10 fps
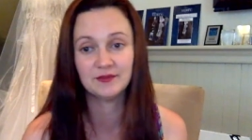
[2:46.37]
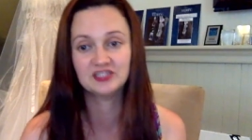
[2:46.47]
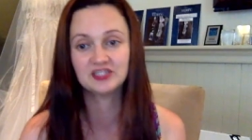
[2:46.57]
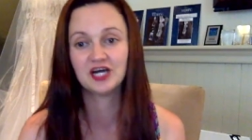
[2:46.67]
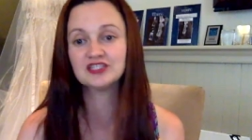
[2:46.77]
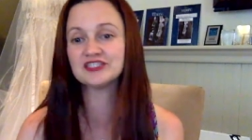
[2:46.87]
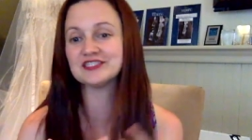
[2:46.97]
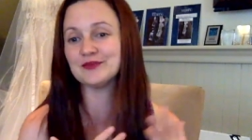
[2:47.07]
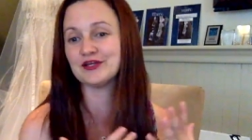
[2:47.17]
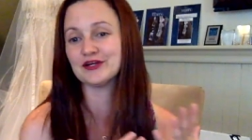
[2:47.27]
not just to
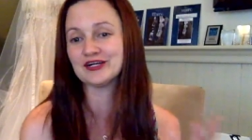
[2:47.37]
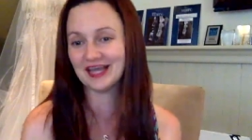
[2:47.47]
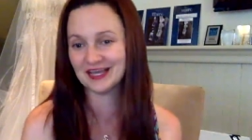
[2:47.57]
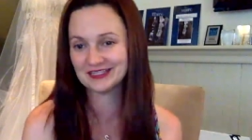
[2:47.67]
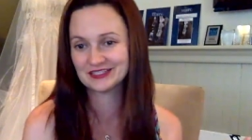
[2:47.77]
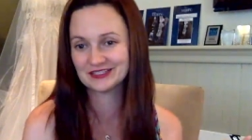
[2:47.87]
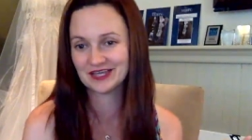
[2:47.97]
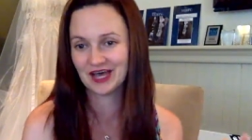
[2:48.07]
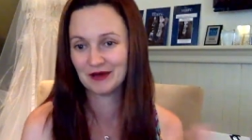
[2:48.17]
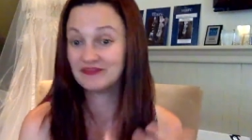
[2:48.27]
make your clients
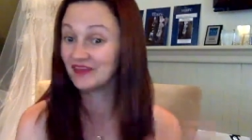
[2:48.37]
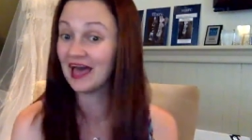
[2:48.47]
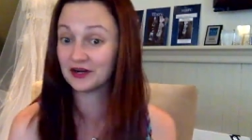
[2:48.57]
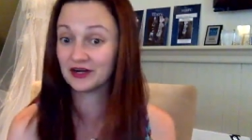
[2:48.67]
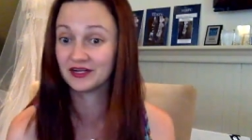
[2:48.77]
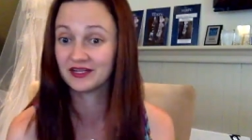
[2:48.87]
uh, flattered